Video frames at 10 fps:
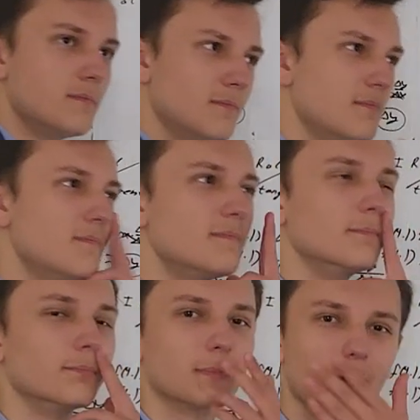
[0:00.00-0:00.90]

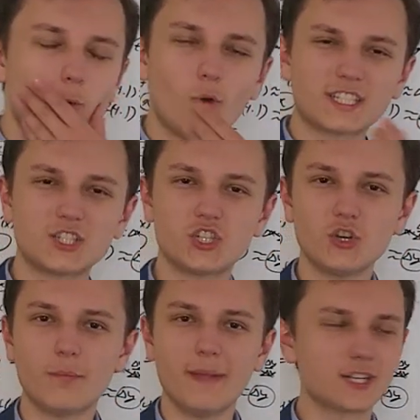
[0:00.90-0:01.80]
Hmm, what
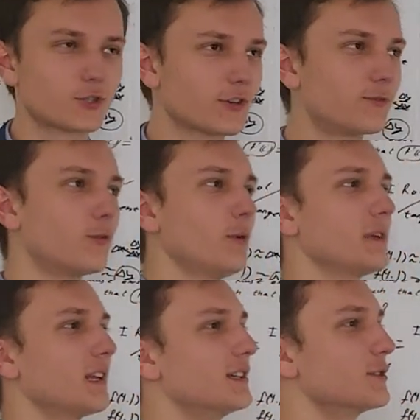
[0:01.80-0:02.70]
geometric
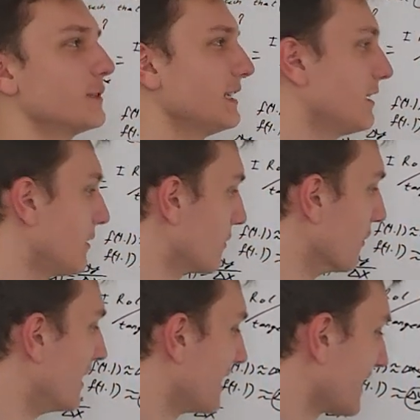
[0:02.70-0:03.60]
formula do we
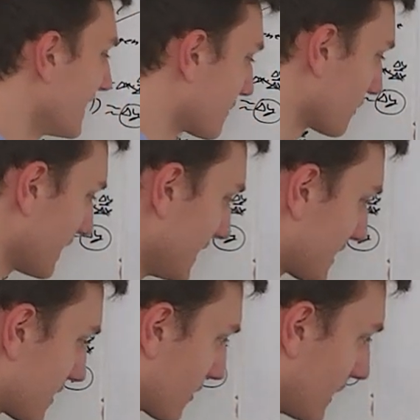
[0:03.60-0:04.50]
know that
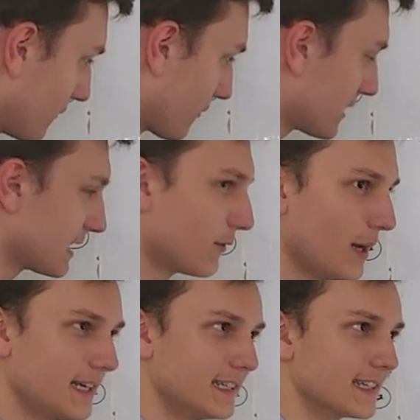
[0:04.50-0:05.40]
relates circumference
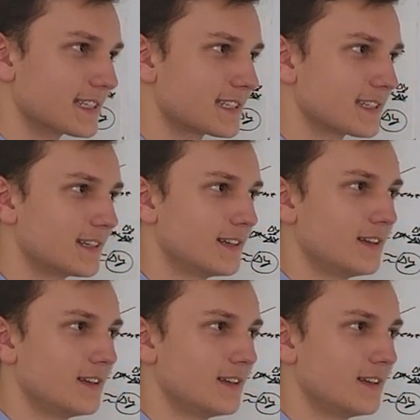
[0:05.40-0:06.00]
and radius?